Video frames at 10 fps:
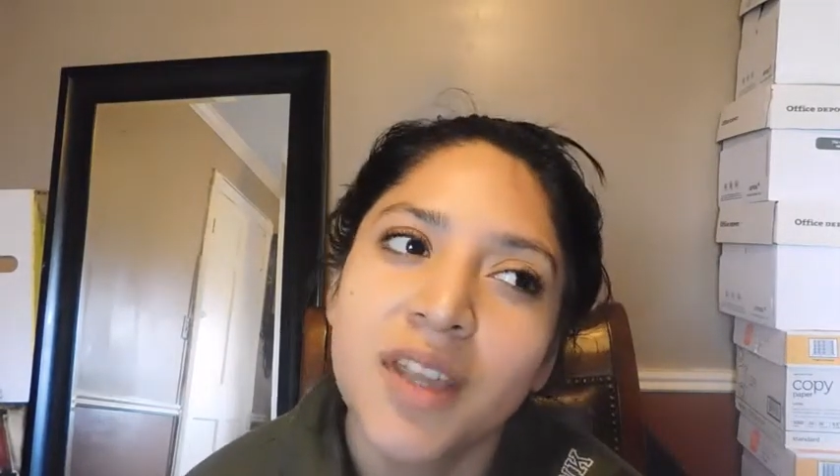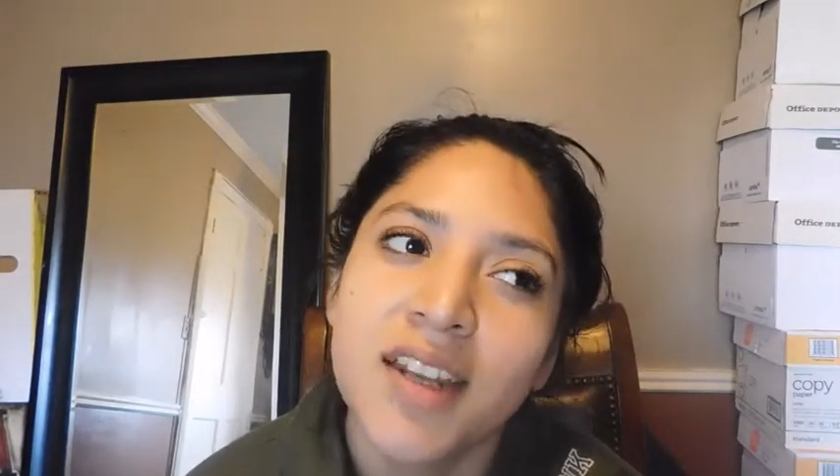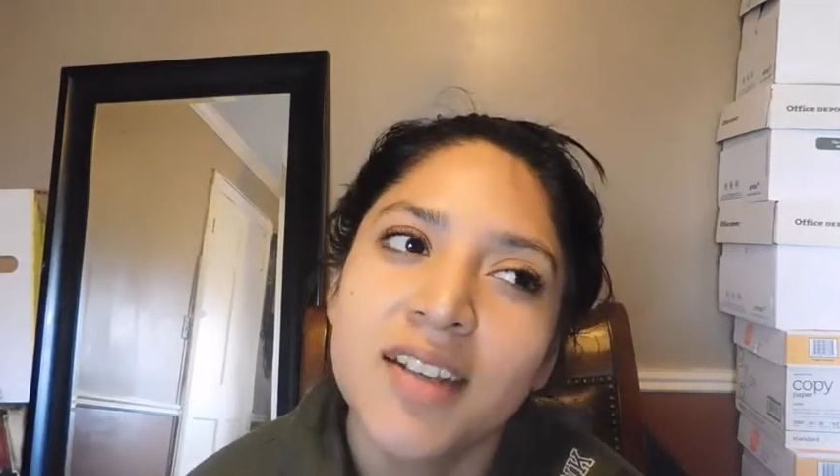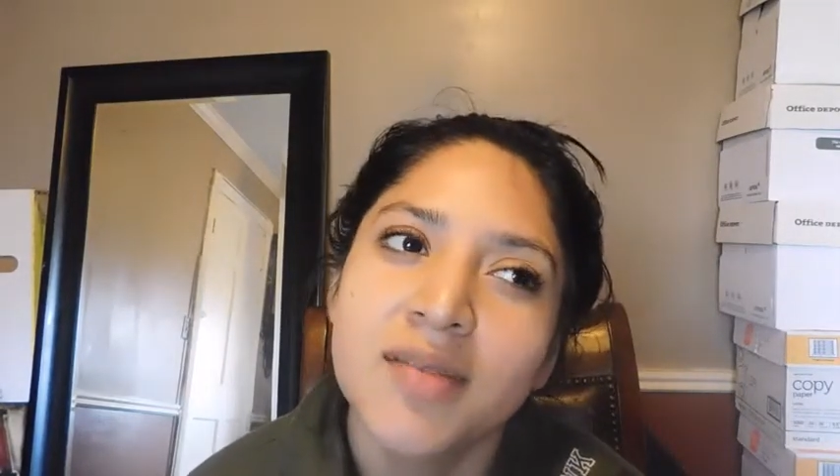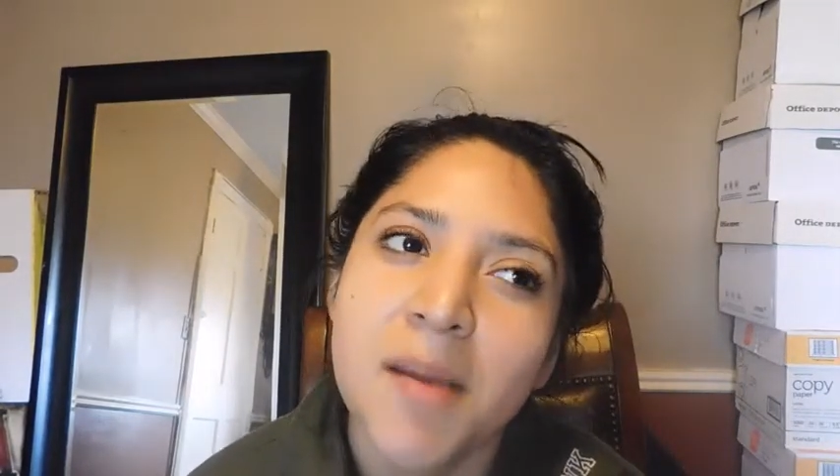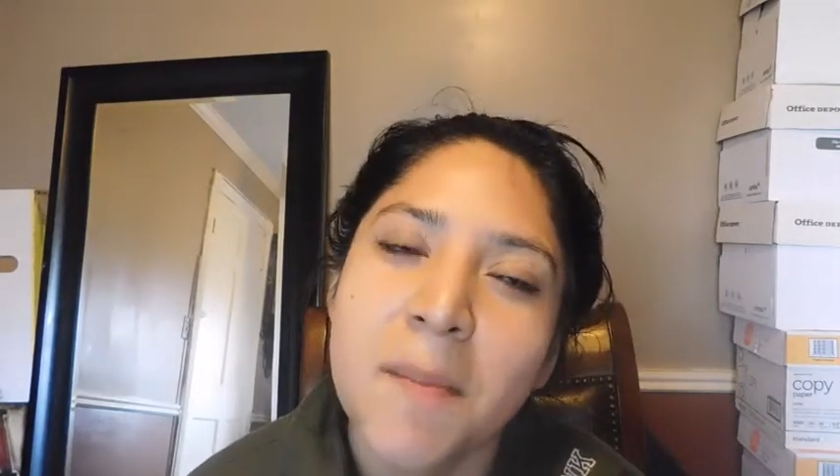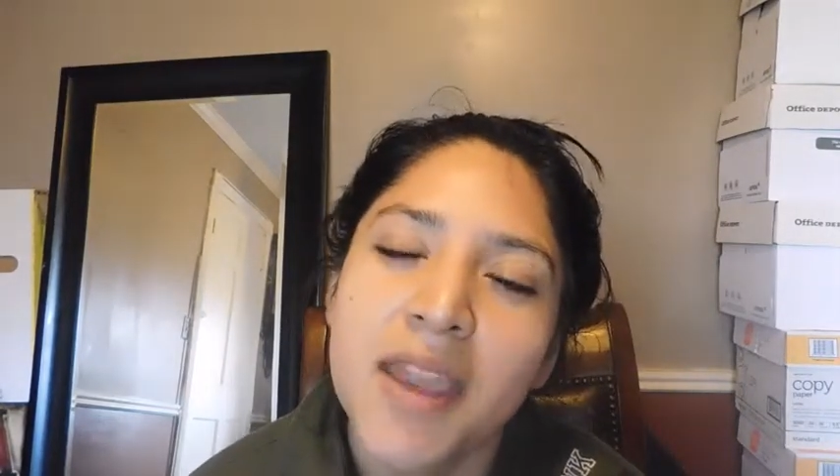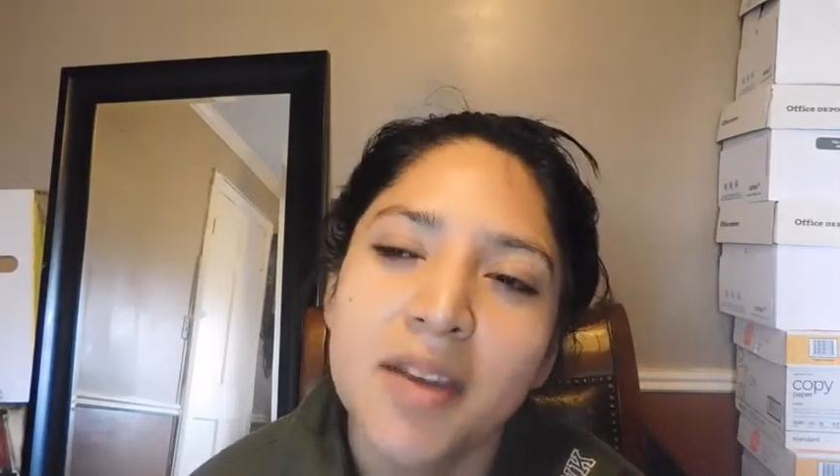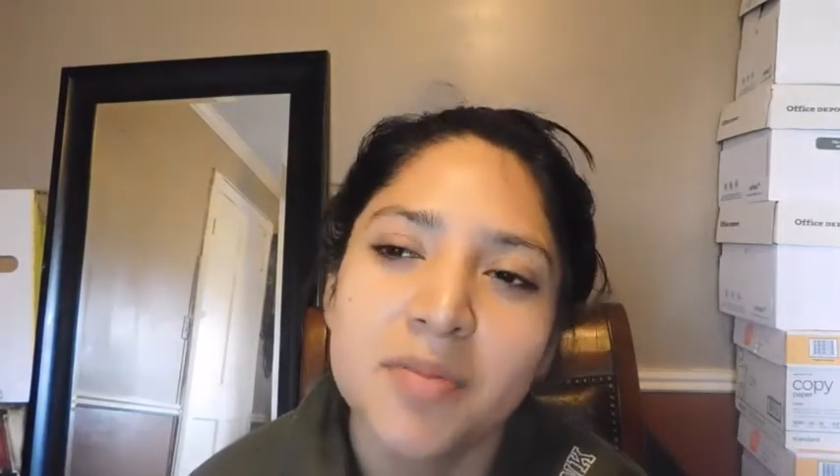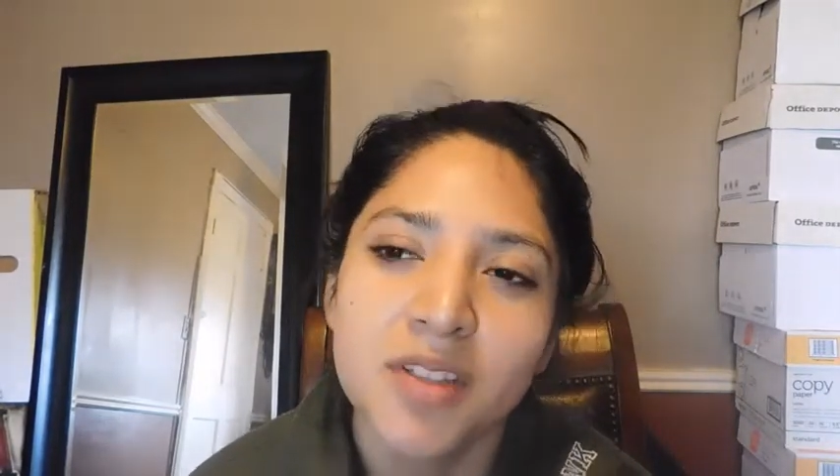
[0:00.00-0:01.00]
and
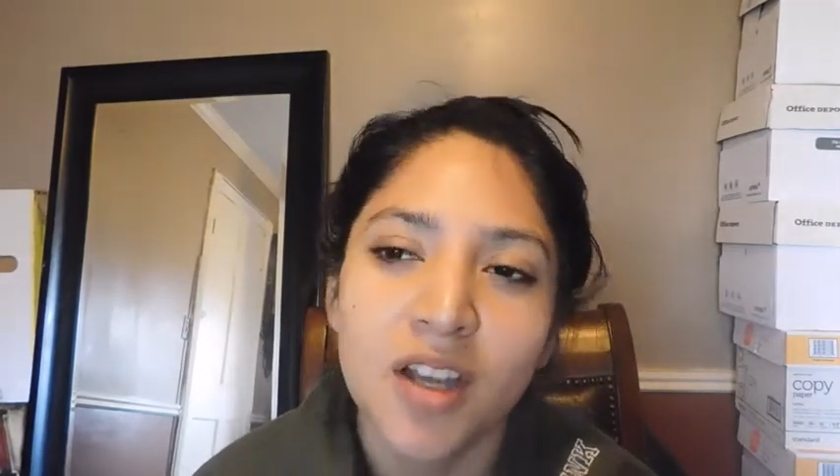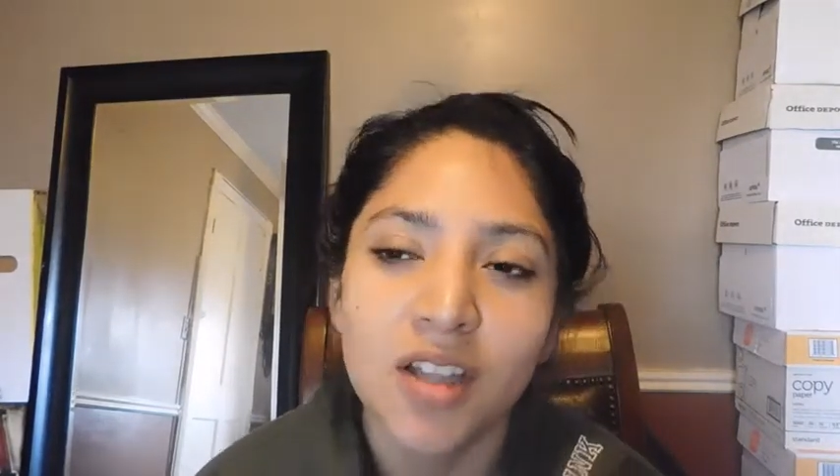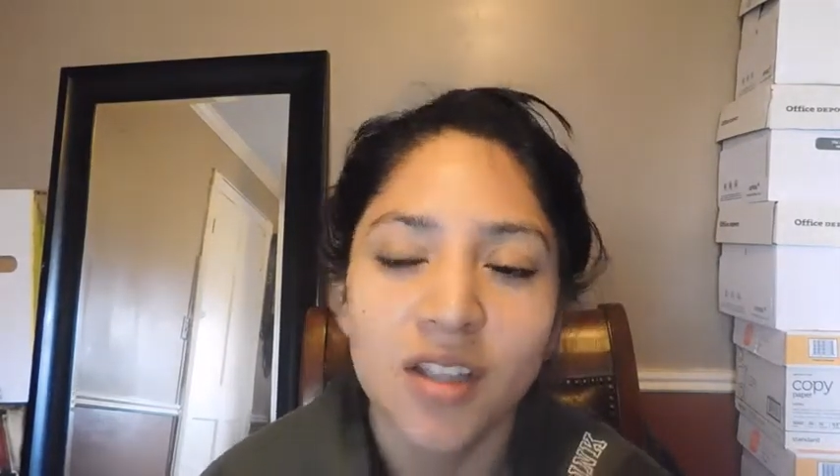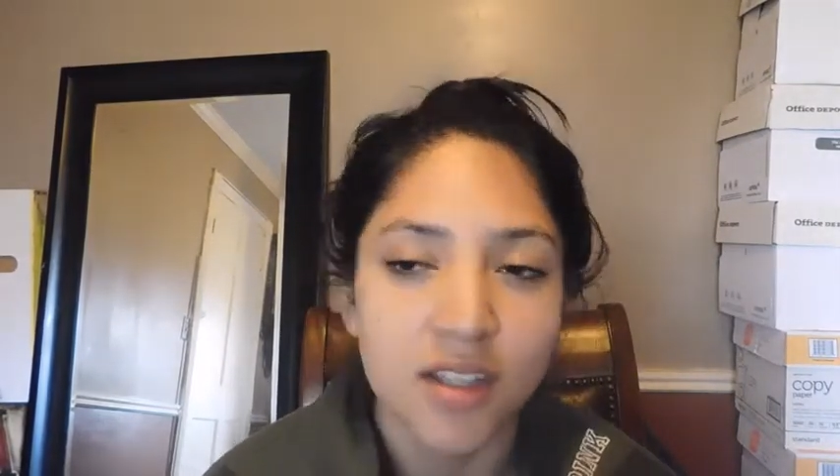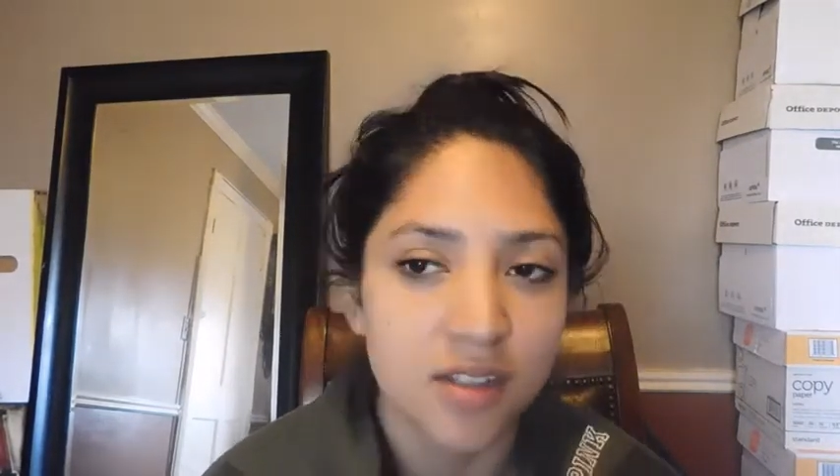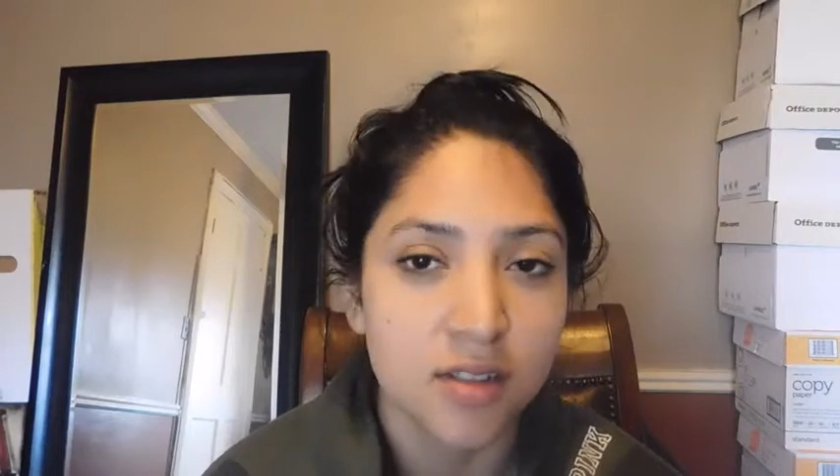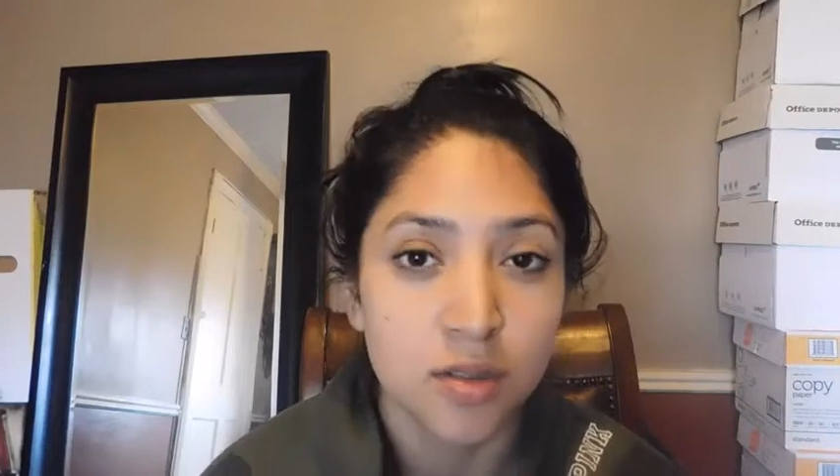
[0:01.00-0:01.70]
makeup's not like...